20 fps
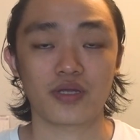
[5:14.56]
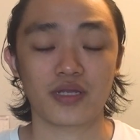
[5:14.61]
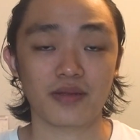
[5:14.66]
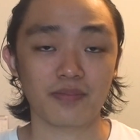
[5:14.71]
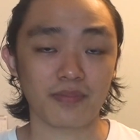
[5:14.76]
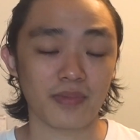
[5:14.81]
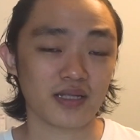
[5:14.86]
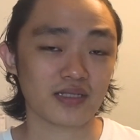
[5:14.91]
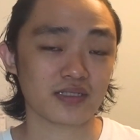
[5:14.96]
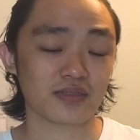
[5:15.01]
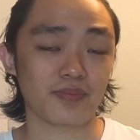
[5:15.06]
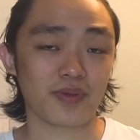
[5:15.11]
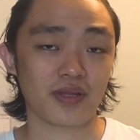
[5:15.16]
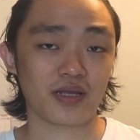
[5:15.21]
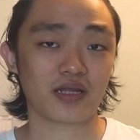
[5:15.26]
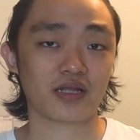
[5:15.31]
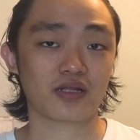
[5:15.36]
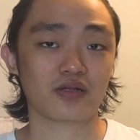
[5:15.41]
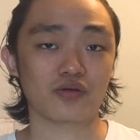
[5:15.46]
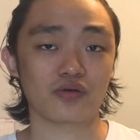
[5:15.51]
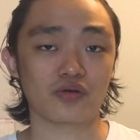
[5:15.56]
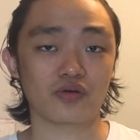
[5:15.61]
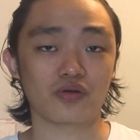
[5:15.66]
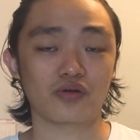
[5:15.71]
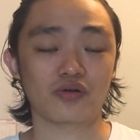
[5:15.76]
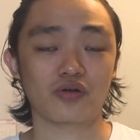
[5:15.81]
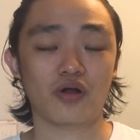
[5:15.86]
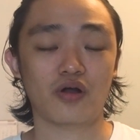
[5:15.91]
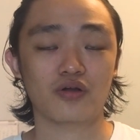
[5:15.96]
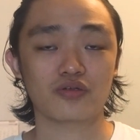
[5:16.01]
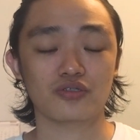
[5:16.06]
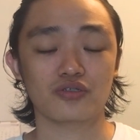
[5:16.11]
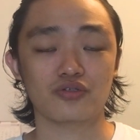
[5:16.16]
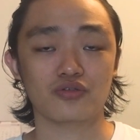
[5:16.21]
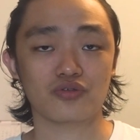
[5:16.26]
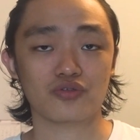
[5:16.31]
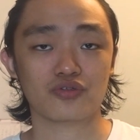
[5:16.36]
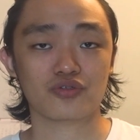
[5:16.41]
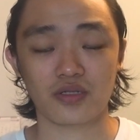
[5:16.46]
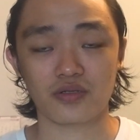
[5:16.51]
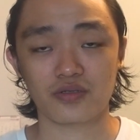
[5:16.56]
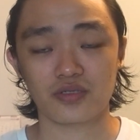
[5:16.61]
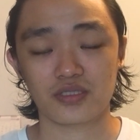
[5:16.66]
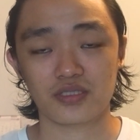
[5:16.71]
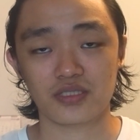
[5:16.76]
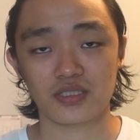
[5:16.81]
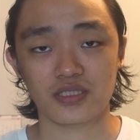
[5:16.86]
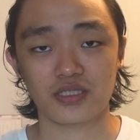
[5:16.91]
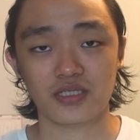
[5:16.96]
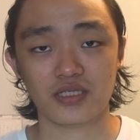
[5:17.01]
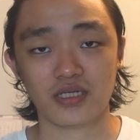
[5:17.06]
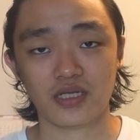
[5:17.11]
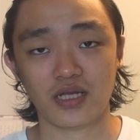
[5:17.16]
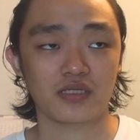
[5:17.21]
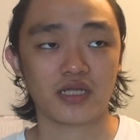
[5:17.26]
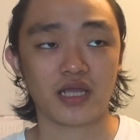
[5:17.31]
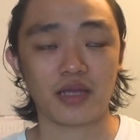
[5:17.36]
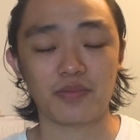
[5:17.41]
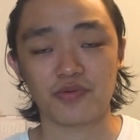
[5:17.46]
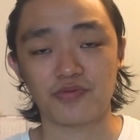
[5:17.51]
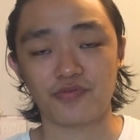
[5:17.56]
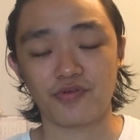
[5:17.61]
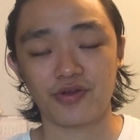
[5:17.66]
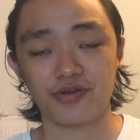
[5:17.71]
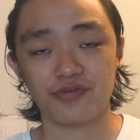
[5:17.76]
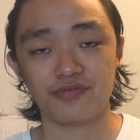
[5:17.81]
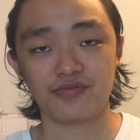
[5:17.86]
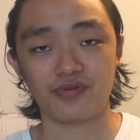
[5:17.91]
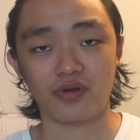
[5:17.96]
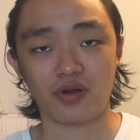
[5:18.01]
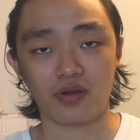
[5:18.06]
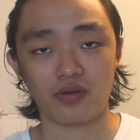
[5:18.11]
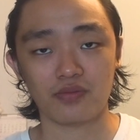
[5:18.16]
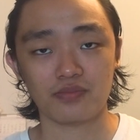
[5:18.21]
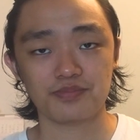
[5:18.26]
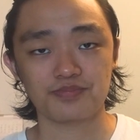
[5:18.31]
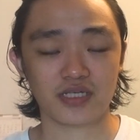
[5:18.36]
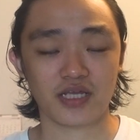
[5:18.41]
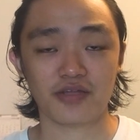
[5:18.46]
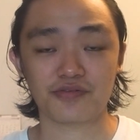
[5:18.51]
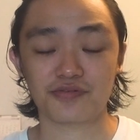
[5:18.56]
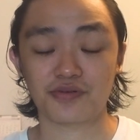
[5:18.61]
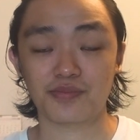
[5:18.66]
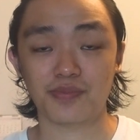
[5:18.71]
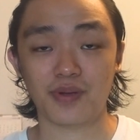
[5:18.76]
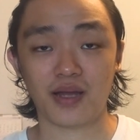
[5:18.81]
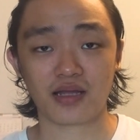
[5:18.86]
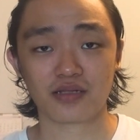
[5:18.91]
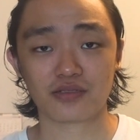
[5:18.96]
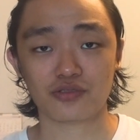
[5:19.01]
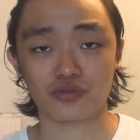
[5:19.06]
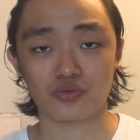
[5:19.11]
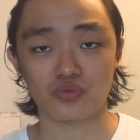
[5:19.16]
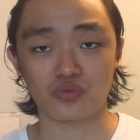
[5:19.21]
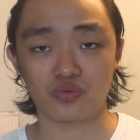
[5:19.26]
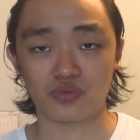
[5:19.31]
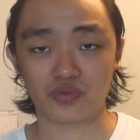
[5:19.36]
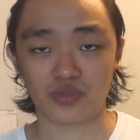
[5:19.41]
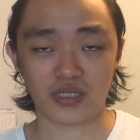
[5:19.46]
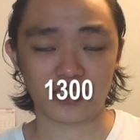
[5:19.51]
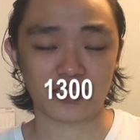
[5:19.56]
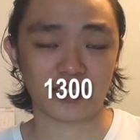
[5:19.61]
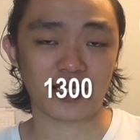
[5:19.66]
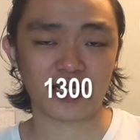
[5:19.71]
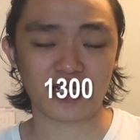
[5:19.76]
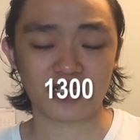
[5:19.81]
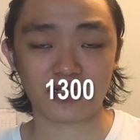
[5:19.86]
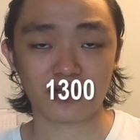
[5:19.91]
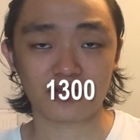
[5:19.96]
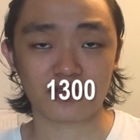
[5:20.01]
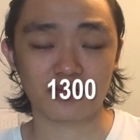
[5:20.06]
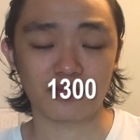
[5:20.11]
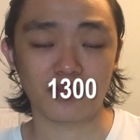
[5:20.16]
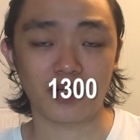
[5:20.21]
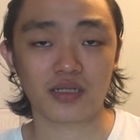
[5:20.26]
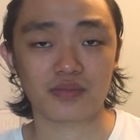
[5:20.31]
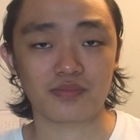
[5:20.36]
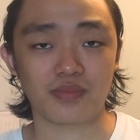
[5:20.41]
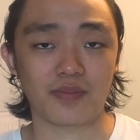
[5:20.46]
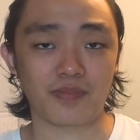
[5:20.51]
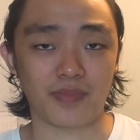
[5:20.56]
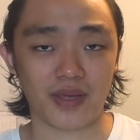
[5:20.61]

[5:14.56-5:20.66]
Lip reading: in the month, depending on how you use electricity, it can be vary from 300 baht to like 13,000 baht per